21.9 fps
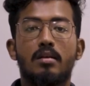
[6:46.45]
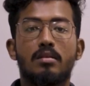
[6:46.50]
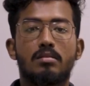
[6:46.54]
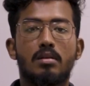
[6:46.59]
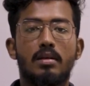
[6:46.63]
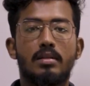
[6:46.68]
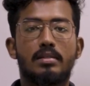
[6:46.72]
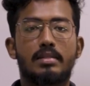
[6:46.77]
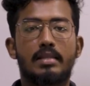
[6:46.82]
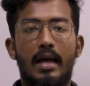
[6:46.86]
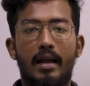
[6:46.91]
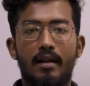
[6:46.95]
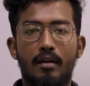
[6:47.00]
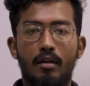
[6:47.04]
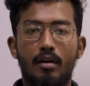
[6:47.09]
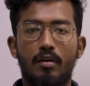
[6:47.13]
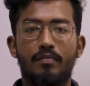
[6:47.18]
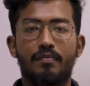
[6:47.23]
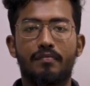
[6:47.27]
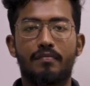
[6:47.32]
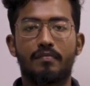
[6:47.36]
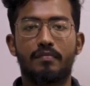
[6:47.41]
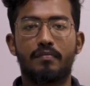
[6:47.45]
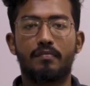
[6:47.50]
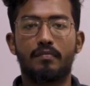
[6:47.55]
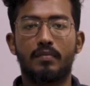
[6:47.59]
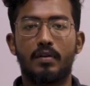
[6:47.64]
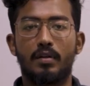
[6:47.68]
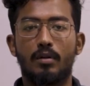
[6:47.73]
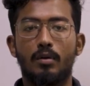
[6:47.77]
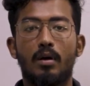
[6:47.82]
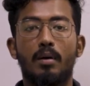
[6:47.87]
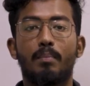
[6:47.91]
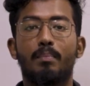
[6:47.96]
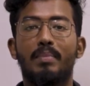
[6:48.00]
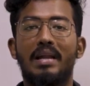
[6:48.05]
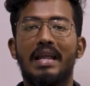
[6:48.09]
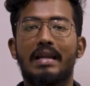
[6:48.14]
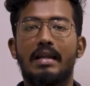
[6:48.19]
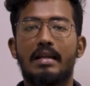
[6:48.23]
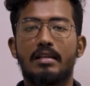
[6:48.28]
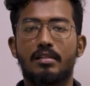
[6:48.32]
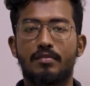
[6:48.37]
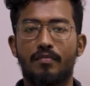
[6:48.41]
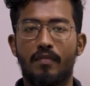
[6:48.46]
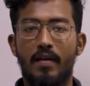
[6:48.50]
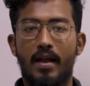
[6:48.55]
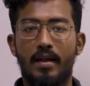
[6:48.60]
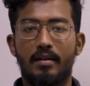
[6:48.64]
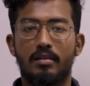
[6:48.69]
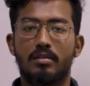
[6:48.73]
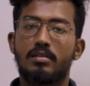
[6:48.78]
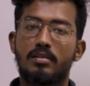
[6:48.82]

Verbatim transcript: So it's kind of, you know, a bladeless fan.